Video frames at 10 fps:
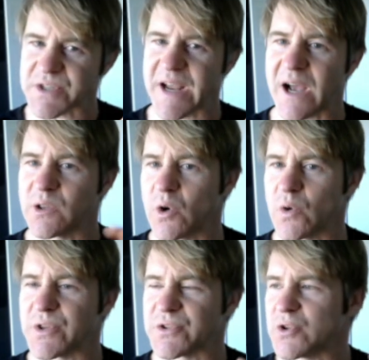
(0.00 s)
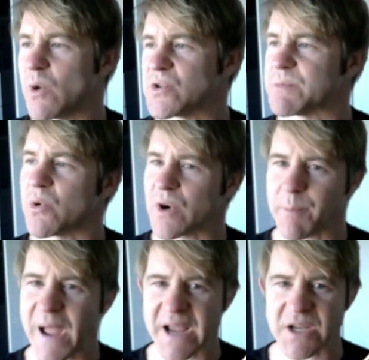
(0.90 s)
download the two most important
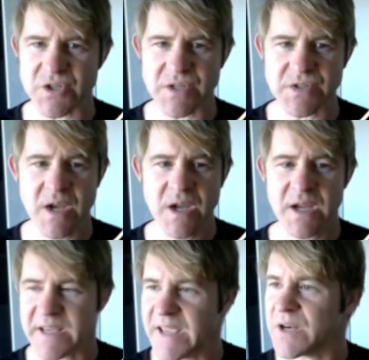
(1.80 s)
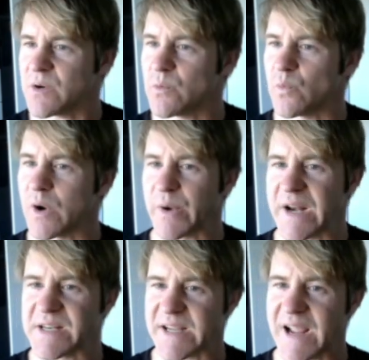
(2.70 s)
packages. Git, where we
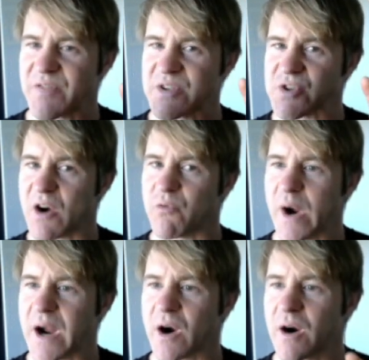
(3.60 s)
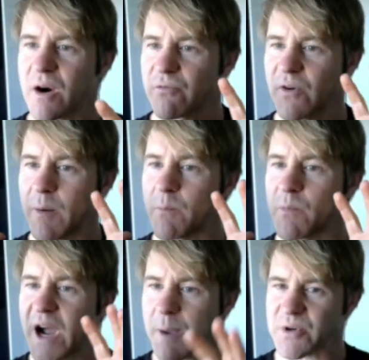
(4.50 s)
need to get the software from
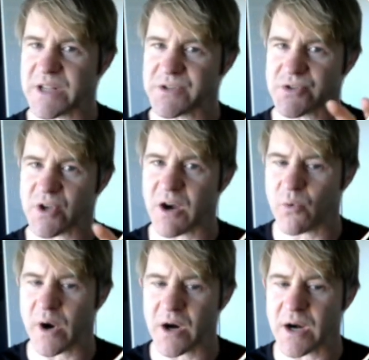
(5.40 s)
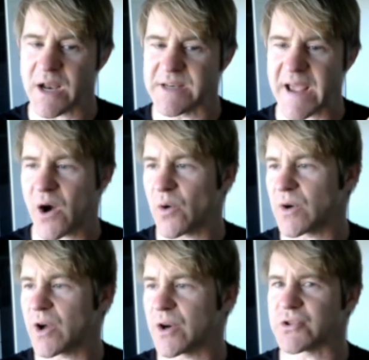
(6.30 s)
the Hypertensor software down
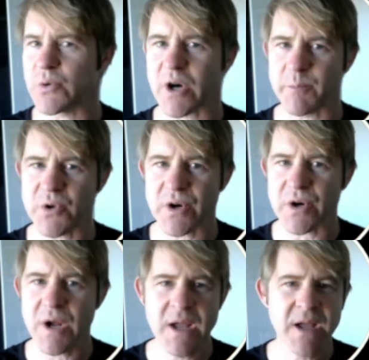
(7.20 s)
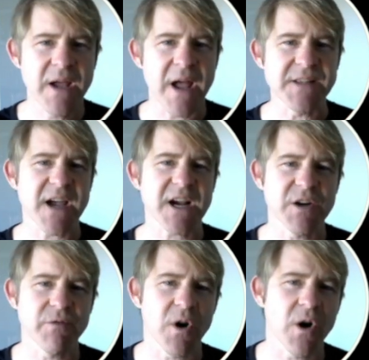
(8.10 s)
onto our computer. And second
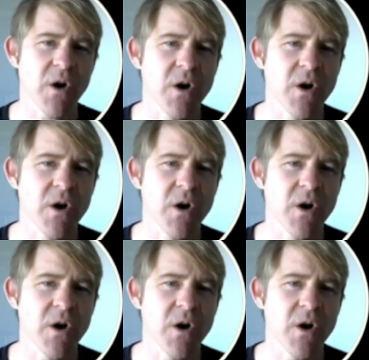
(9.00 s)
of all,